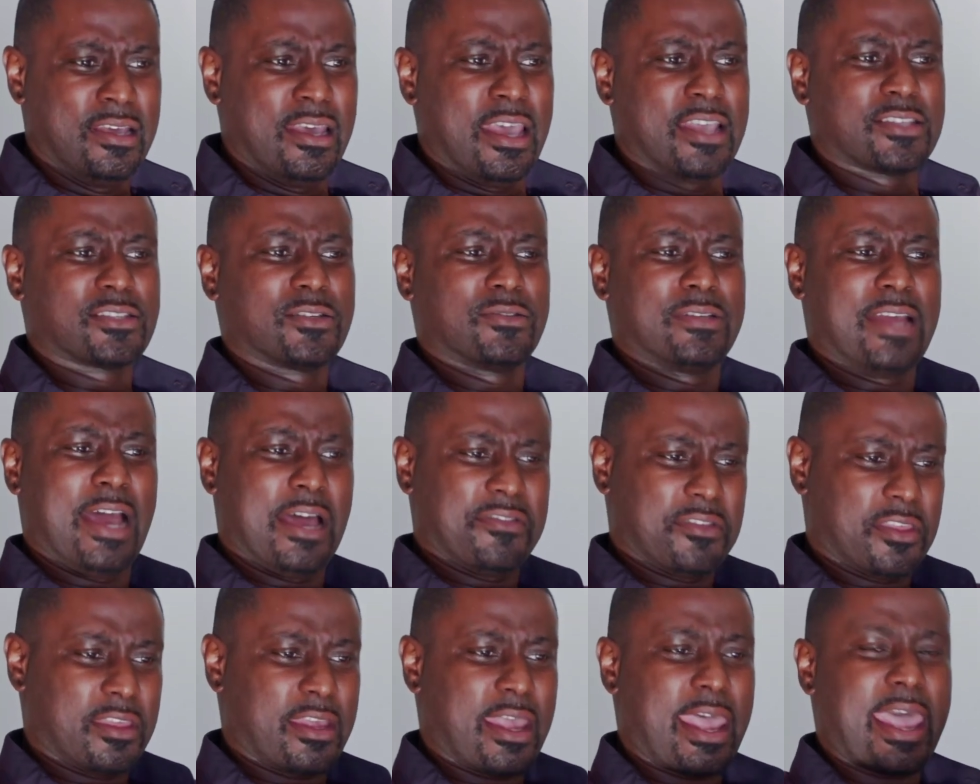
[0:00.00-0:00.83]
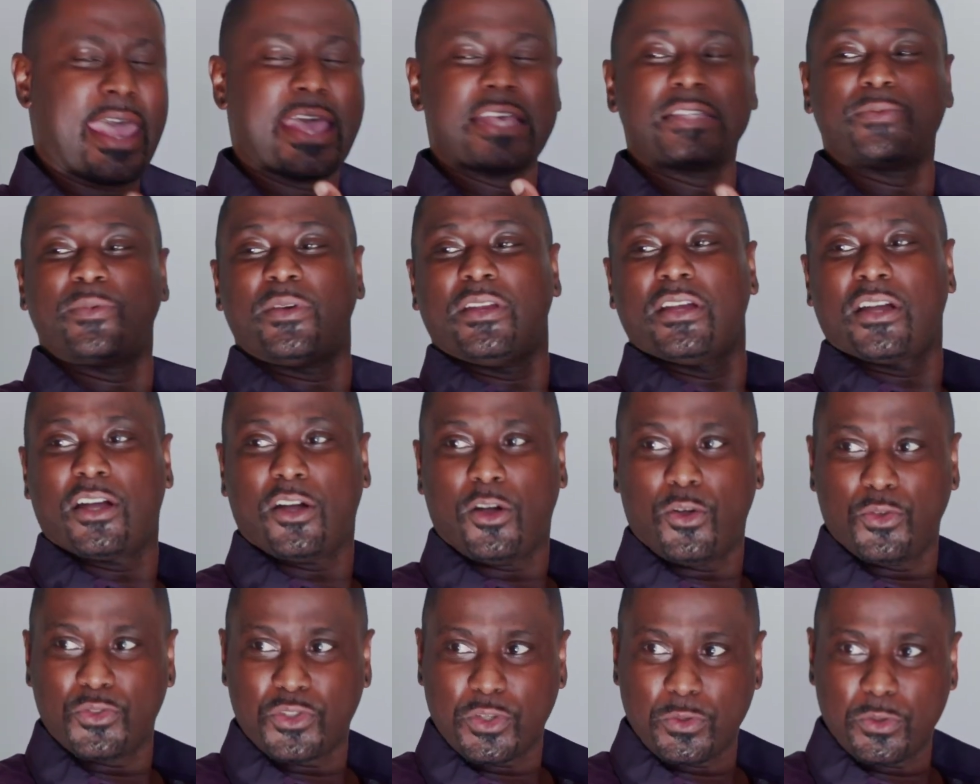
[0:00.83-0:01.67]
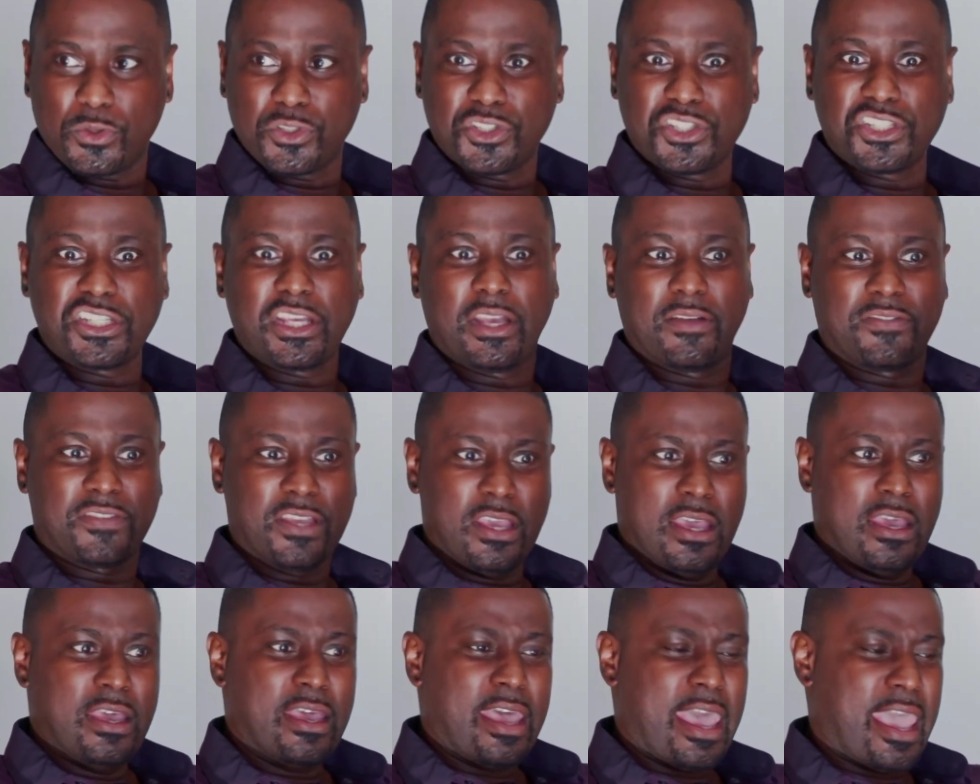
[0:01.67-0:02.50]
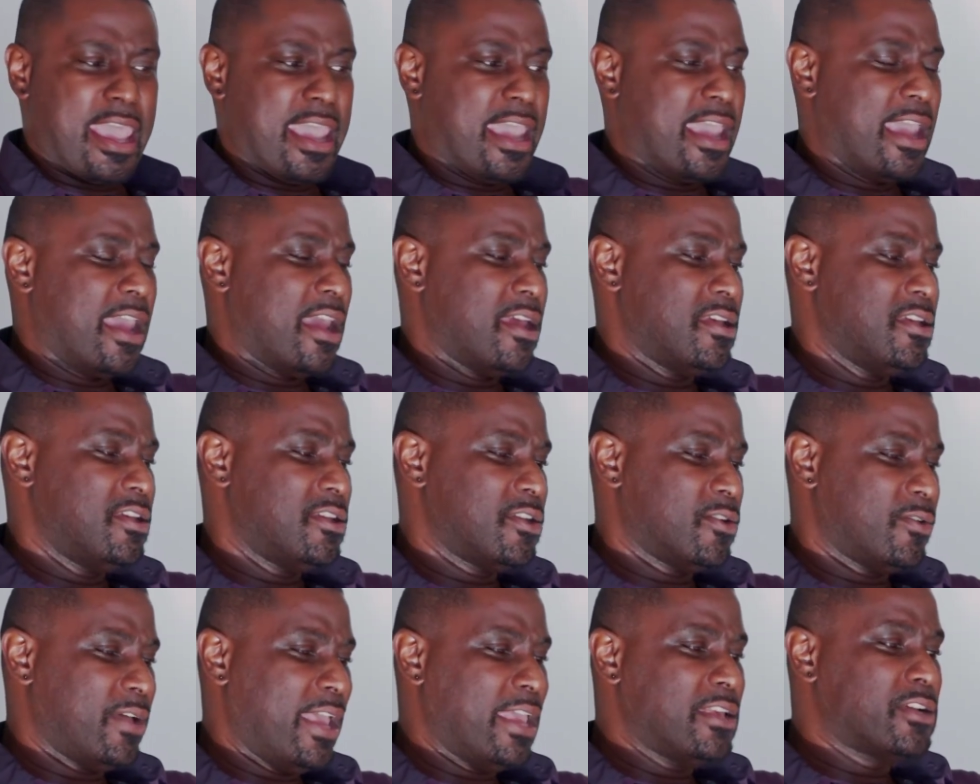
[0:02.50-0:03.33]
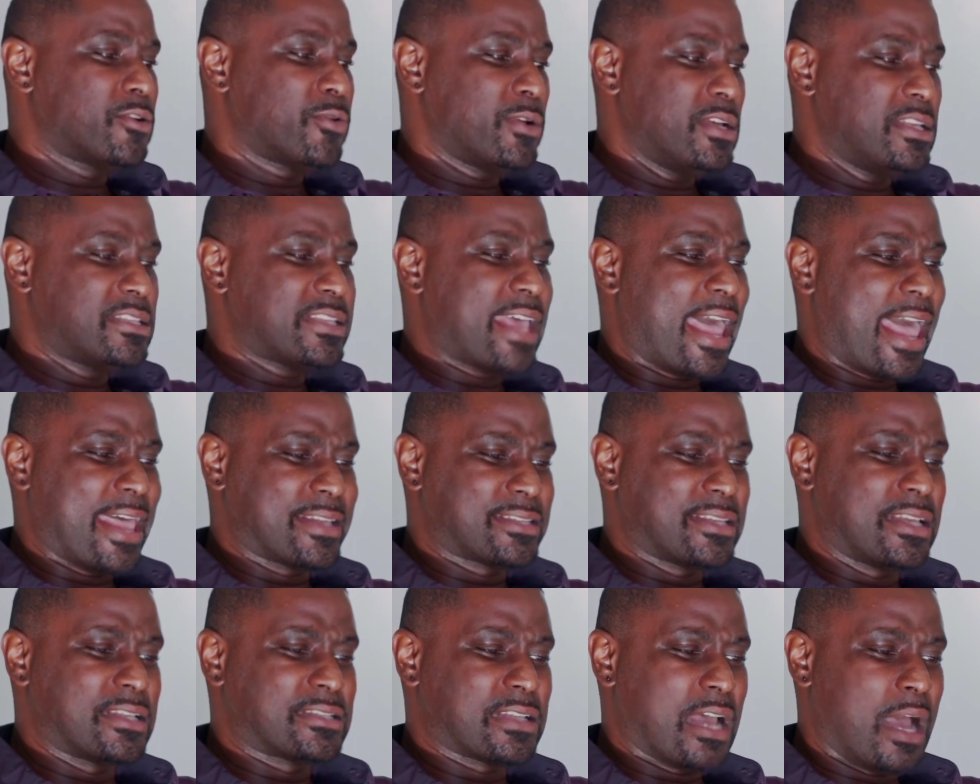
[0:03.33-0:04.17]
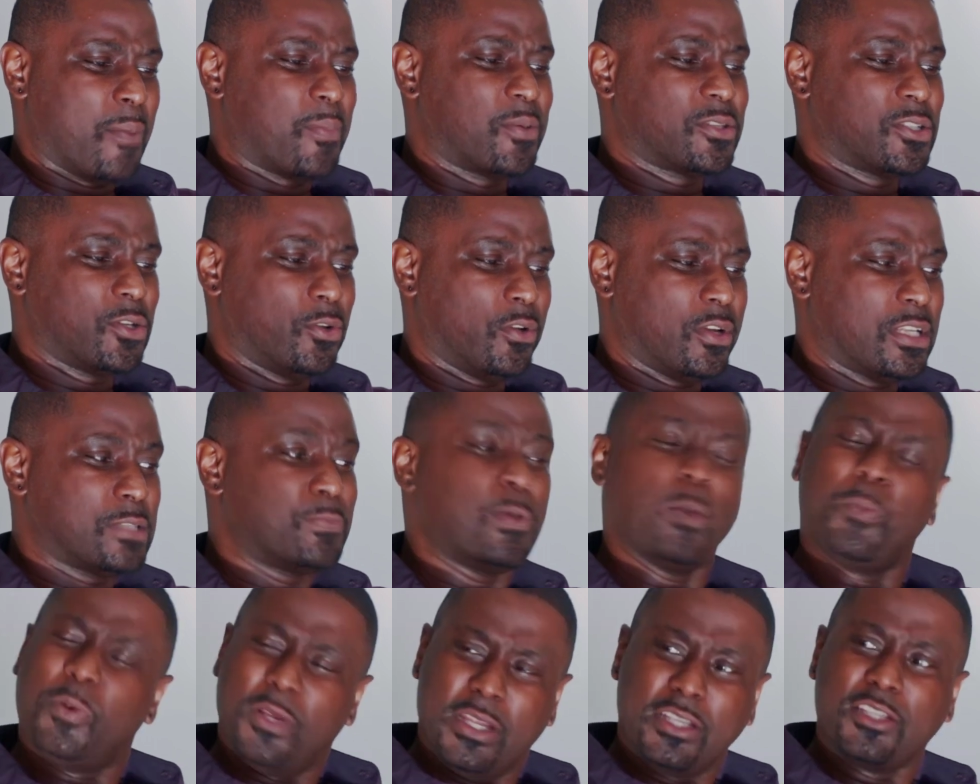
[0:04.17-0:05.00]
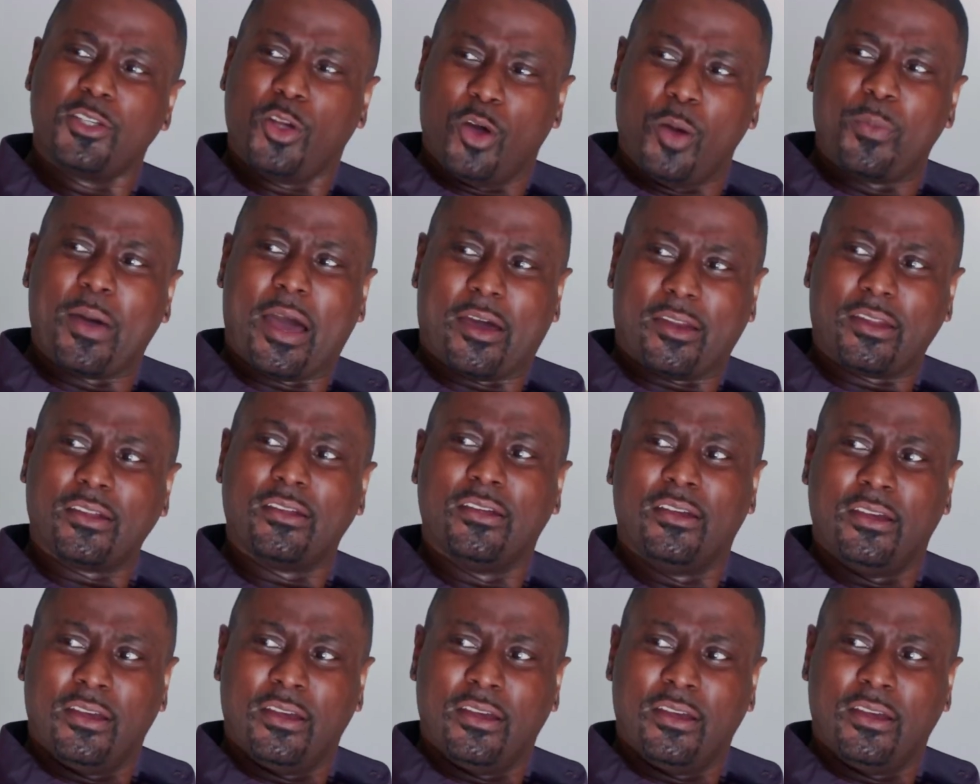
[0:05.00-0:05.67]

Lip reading: And so now that it has been a cultural shift and, you know, increased access opportunities, people need to know about it.